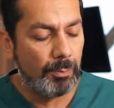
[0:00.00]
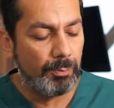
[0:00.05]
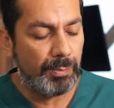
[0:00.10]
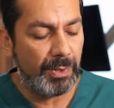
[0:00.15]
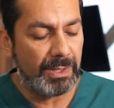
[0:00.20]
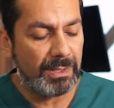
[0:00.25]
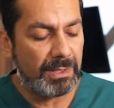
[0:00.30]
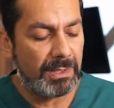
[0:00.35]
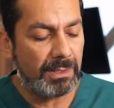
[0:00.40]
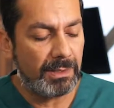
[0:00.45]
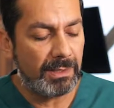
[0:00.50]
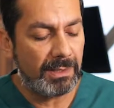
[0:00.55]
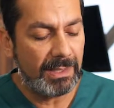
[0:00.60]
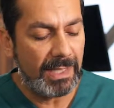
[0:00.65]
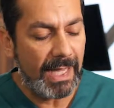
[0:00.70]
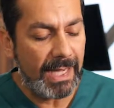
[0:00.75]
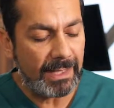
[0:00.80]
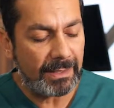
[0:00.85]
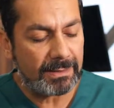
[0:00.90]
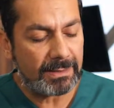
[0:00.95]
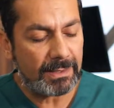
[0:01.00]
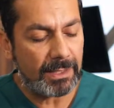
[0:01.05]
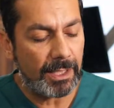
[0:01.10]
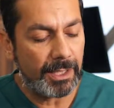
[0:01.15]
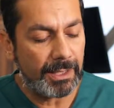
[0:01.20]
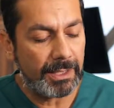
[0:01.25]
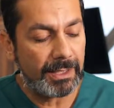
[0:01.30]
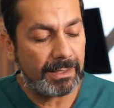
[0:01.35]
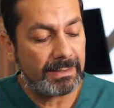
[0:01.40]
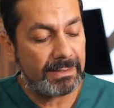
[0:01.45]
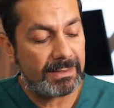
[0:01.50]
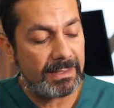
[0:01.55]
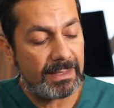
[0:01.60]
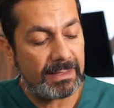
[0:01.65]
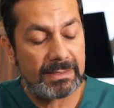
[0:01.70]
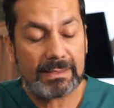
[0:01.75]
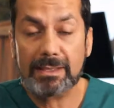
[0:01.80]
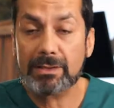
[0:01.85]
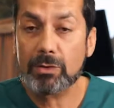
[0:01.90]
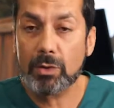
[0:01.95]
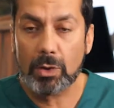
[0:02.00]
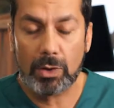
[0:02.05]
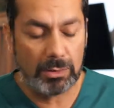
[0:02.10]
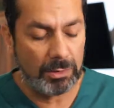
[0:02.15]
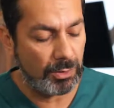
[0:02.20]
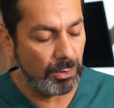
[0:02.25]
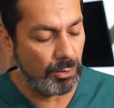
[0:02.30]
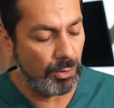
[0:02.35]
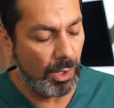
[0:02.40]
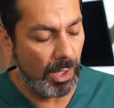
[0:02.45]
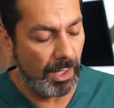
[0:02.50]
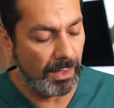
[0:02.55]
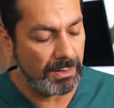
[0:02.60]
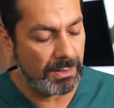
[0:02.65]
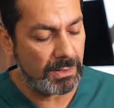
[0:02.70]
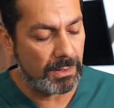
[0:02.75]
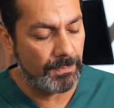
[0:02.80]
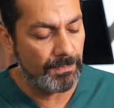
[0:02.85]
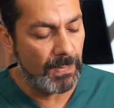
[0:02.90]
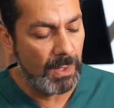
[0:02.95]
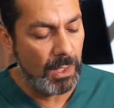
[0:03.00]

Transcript: But the lengths are consistent all across.